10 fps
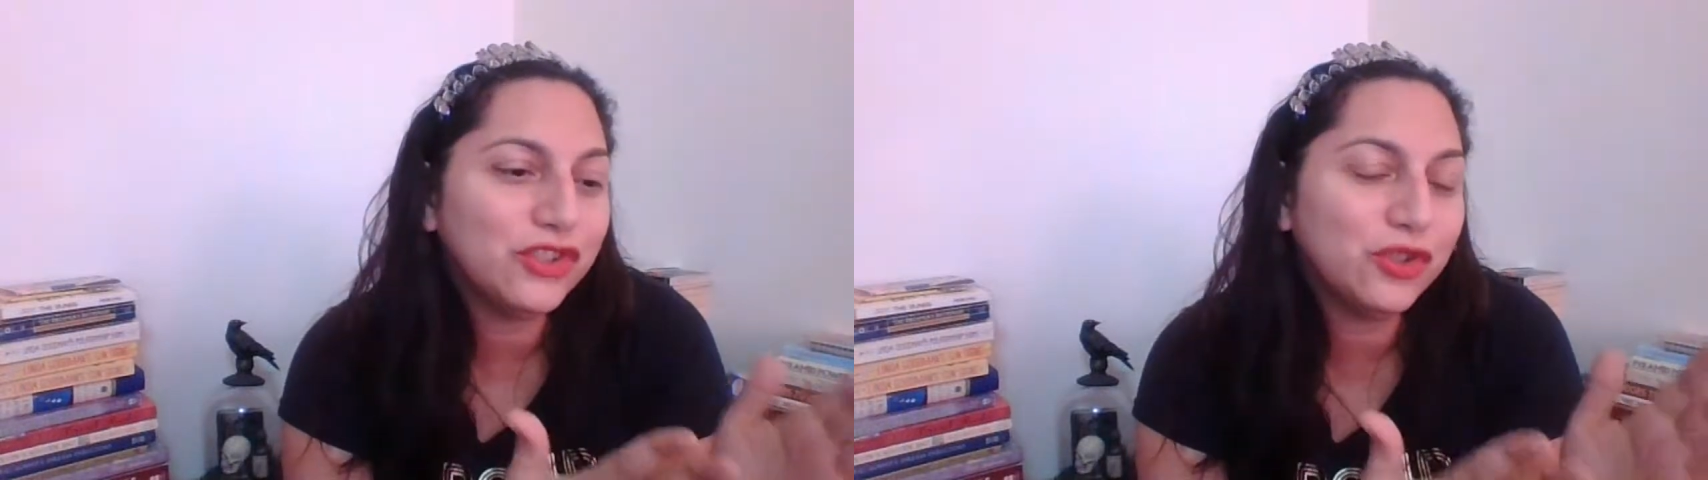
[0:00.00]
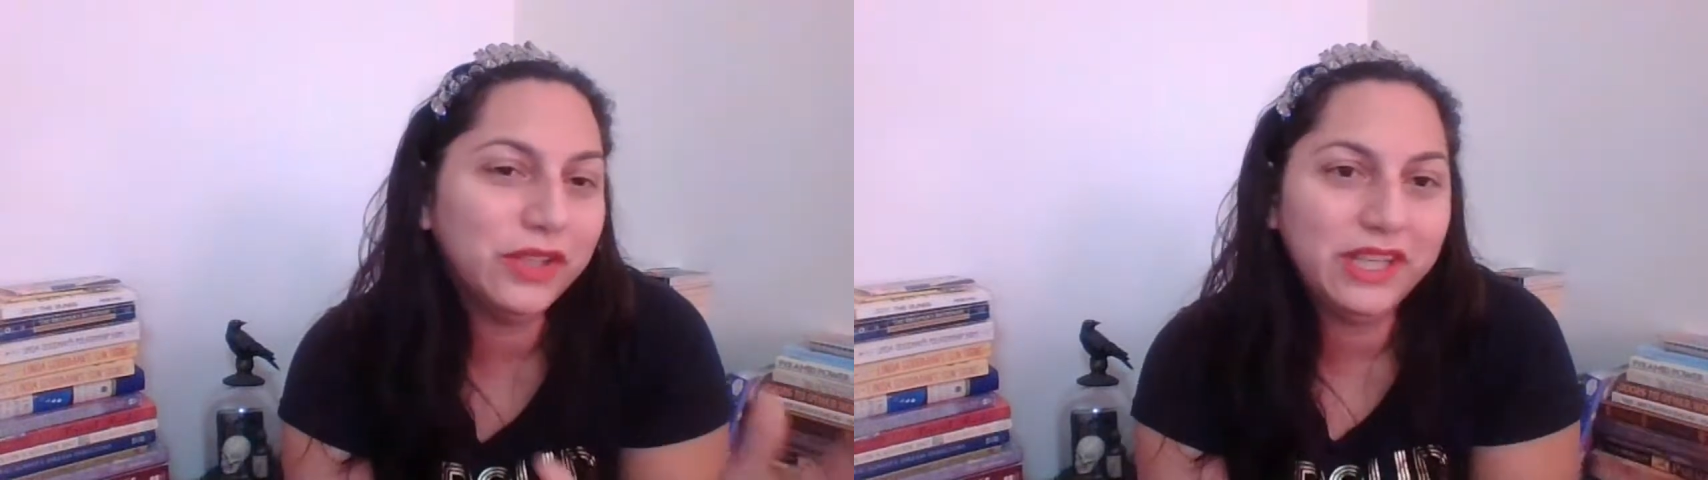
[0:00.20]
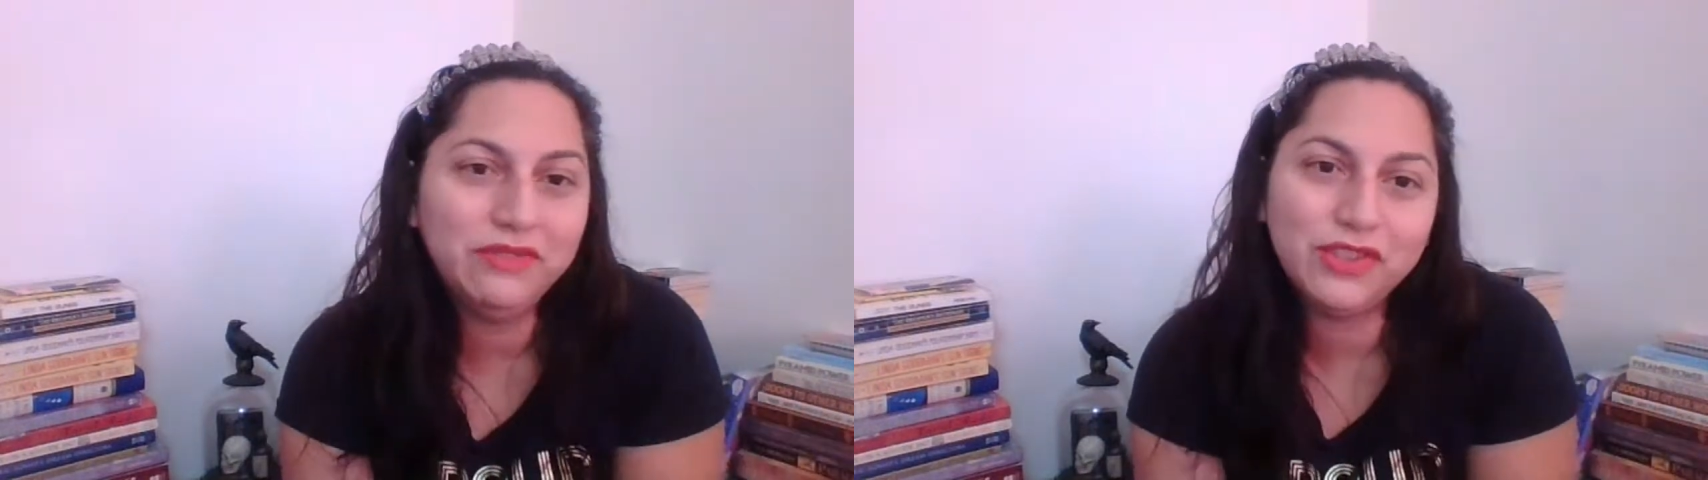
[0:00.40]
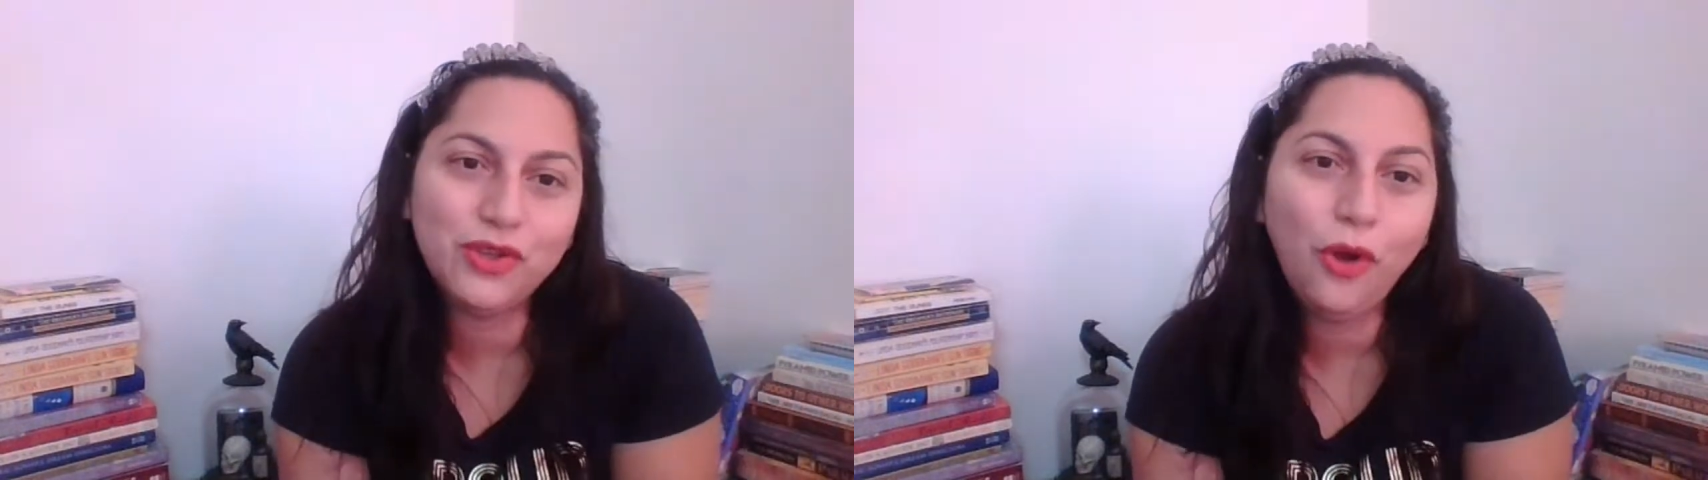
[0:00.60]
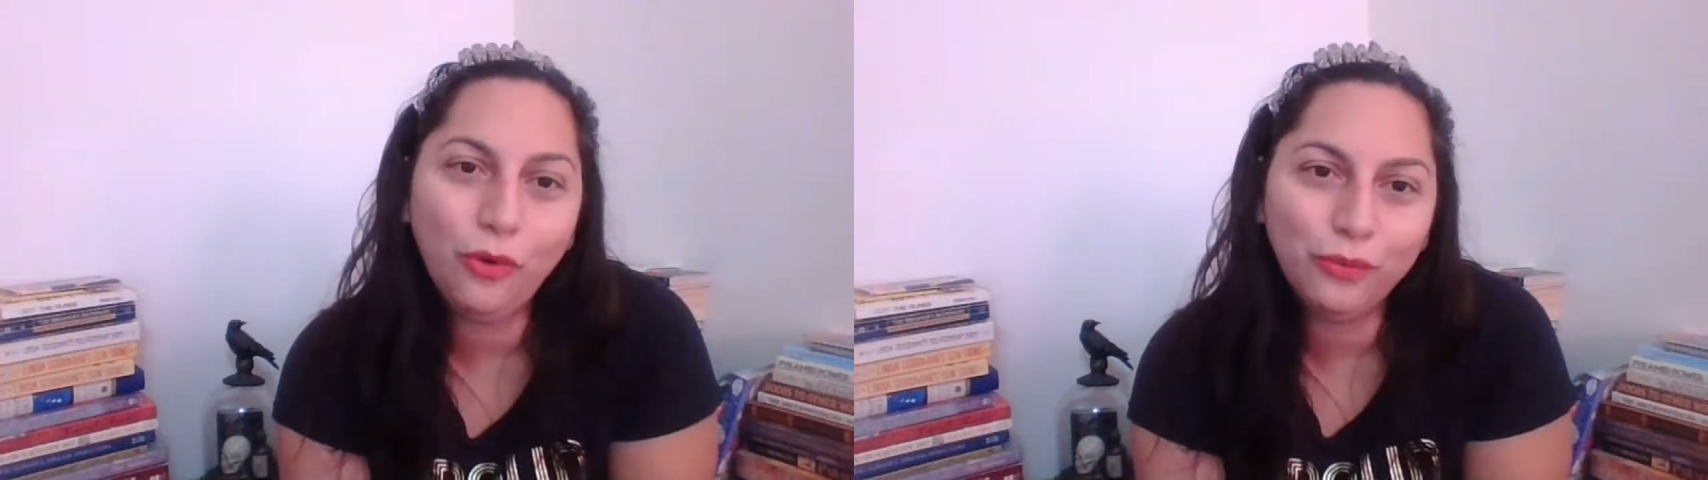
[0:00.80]
to leave its
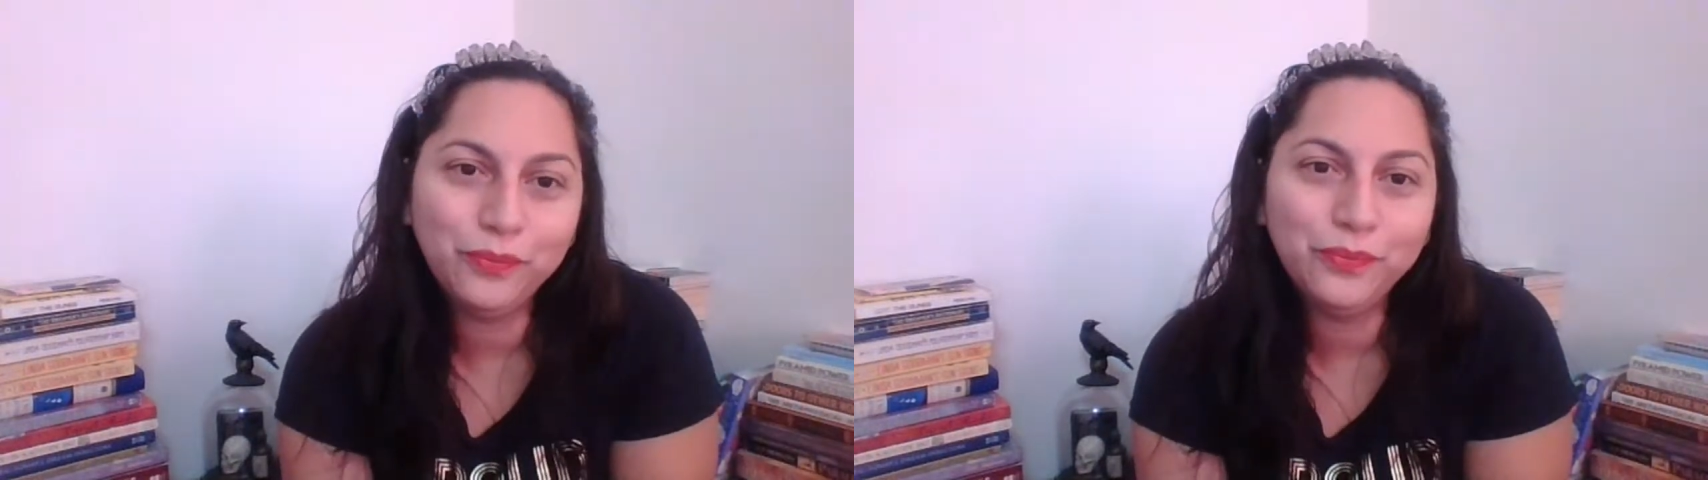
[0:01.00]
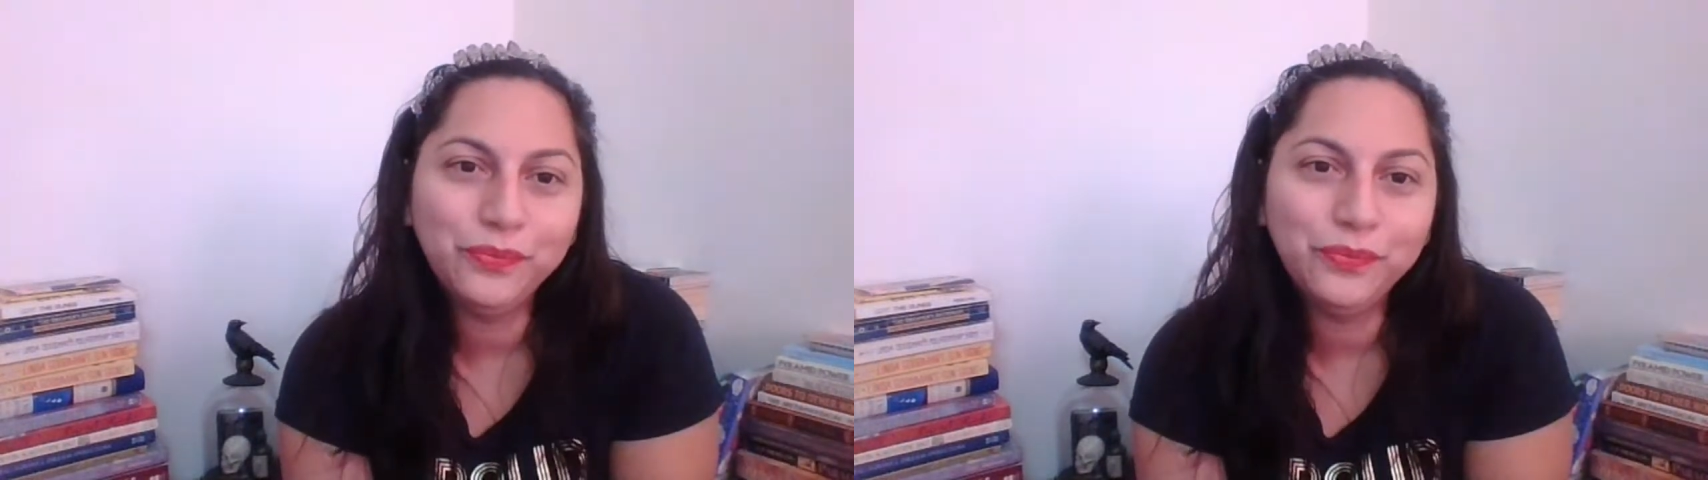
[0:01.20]
home,